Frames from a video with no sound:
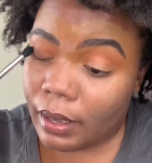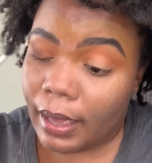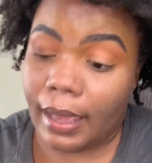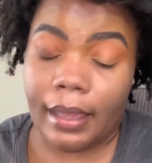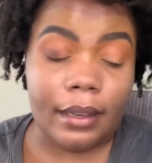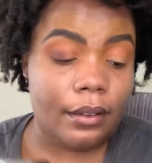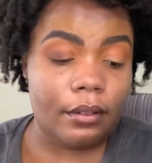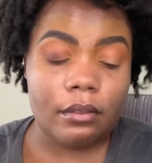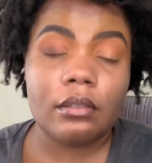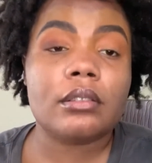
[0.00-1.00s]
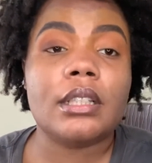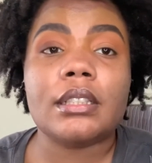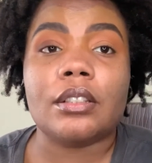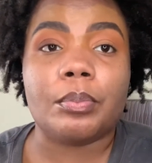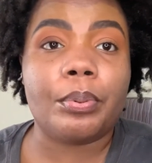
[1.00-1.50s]
And
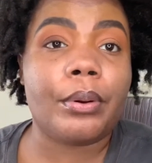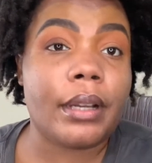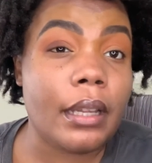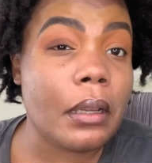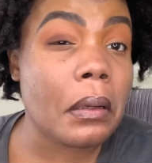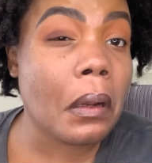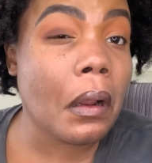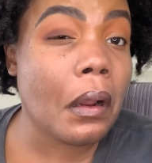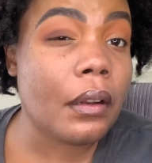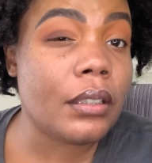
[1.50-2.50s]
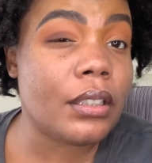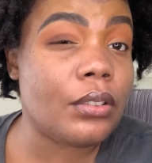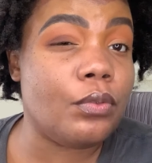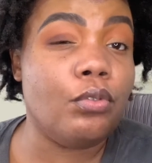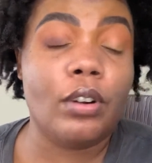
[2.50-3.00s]
this is pretty. This
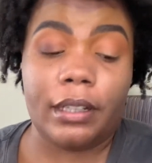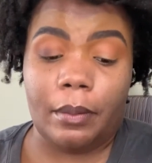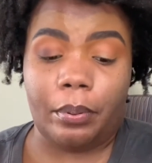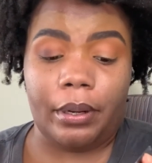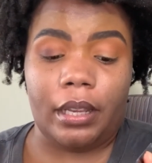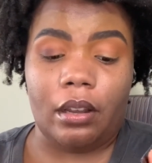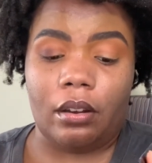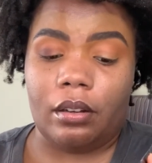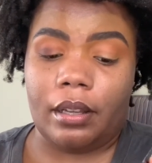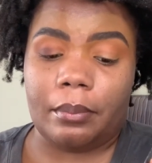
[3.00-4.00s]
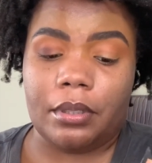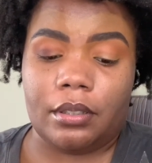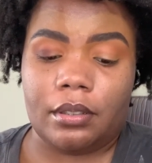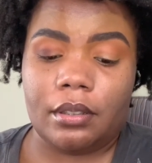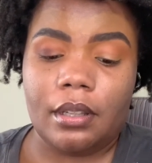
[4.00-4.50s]
is really pretty, y'all. I'm
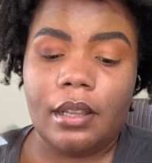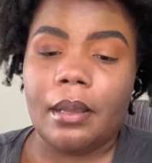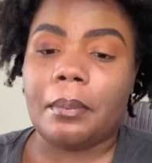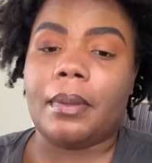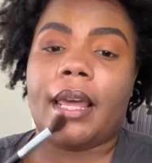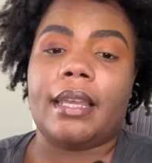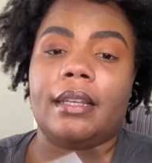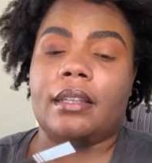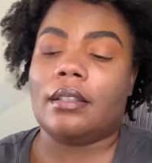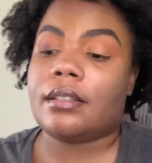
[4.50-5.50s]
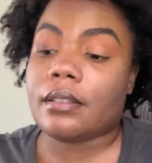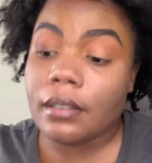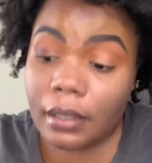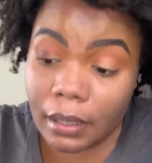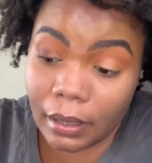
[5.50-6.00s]
just liking this.
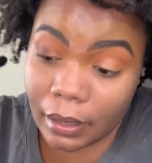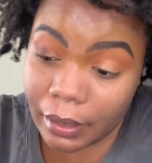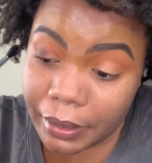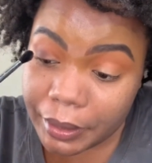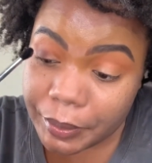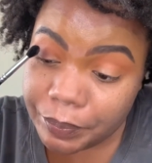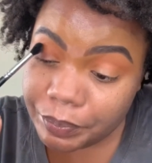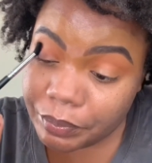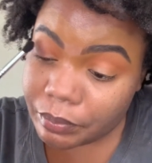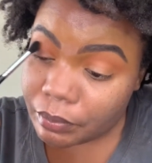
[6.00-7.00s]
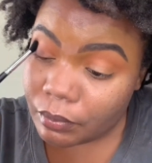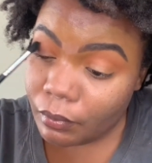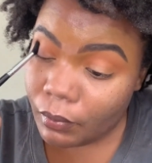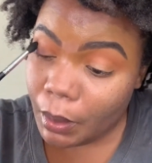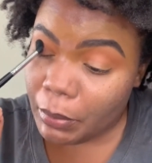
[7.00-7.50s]

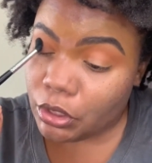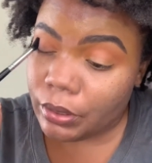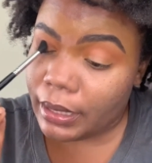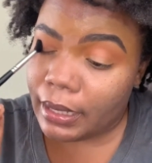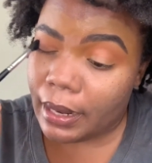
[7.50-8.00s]
But you end